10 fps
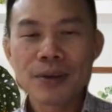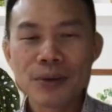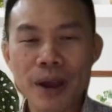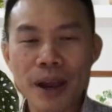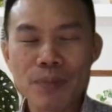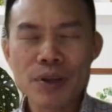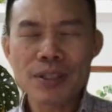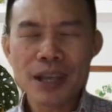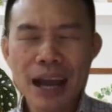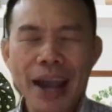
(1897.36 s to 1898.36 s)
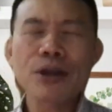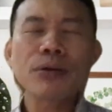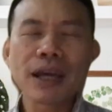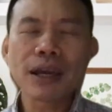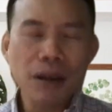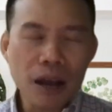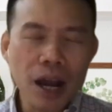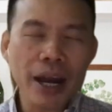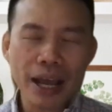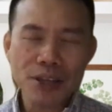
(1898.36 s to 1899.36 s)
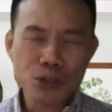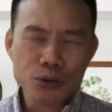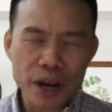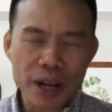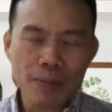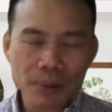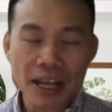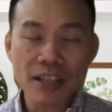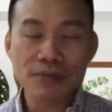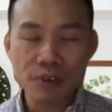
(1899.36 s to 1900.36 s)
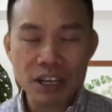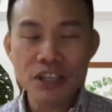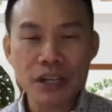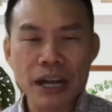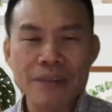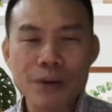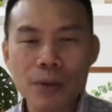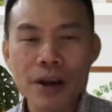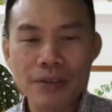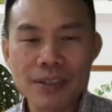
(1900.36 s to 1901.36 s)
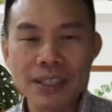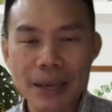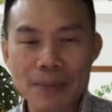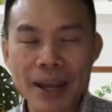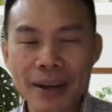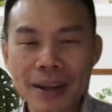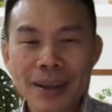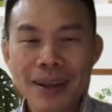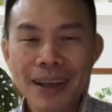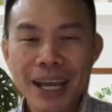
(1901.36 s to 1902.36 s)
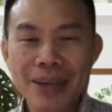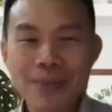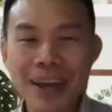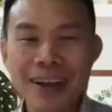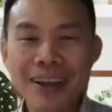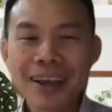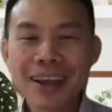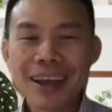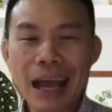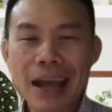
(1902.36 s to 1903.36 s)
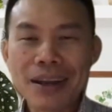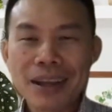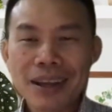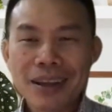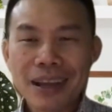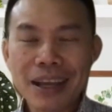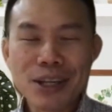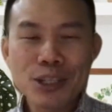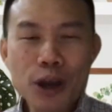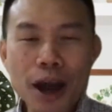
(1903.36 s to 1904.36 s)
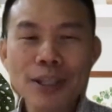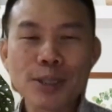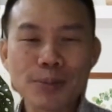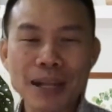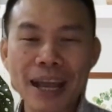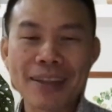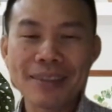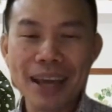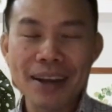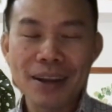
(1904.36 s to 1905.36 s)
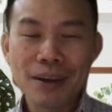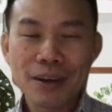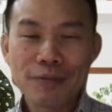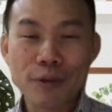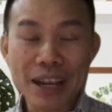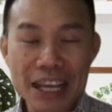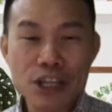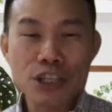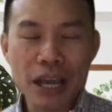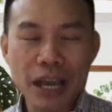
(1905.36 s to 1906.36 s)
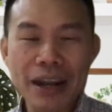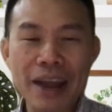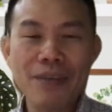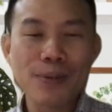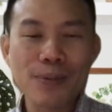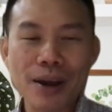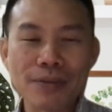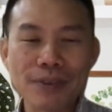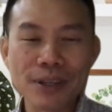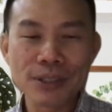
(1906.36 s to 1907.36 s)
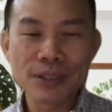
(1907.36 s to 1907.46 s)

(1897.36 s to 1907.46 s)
right? Because I know that God has great plans for each and every one of us. Amen? Amen. And it is God's plan that for each and every one of us